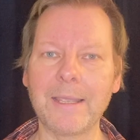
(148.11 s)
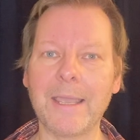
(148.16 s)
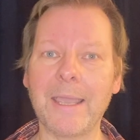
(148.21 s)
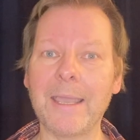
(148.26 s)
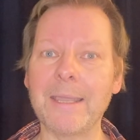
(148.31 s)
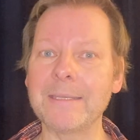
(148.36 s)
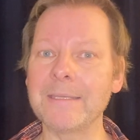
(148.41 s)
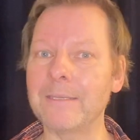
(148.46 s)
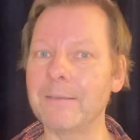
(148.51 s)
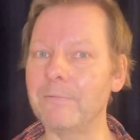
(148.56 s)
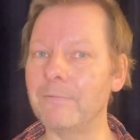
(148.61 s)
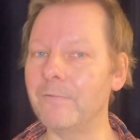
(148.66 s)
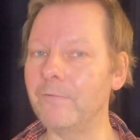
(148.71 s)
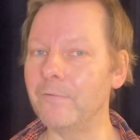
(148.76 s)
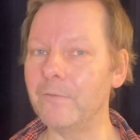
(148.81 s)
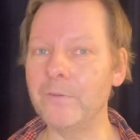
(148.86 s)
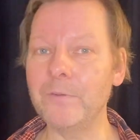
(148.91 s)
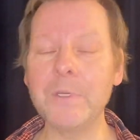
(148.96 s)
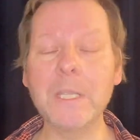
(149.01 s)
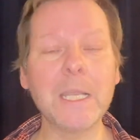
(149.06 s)
As a
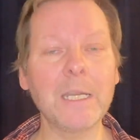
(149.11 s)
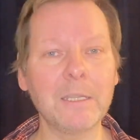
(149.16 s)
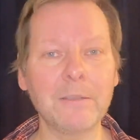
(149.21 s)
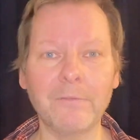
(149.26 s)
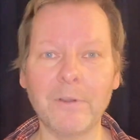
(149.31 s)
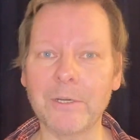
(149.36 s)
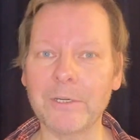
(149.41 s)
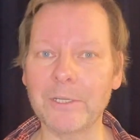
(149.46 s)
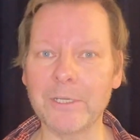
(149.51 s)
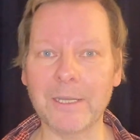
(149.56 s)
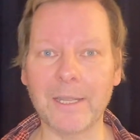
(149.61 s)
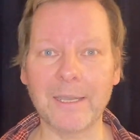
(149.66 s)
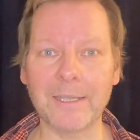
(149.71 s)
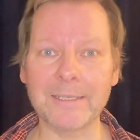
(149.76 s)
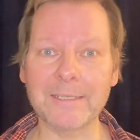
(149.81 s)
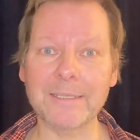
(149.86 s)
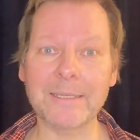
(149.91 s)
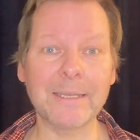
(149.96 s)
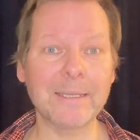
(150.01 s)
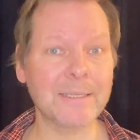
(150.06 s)
really very
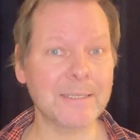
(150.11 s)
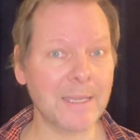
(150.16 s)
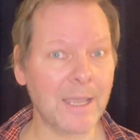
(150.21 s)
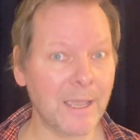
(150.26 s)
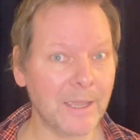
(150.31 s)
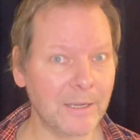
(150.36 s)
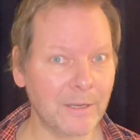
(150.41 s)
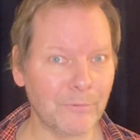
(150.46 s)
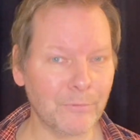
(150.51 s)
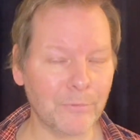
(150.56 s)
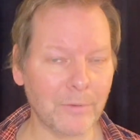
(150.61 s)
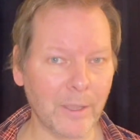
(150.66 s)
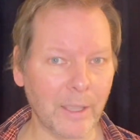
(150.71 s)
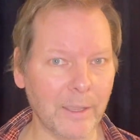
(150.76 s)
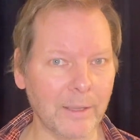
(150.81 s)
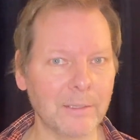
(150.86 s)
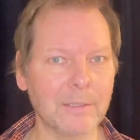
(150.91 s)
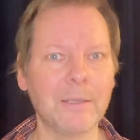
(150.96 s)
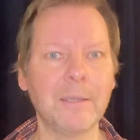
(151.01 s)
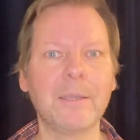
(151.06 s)
nice side
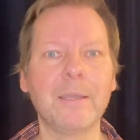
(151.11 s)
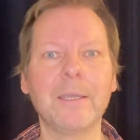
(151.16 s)
effect,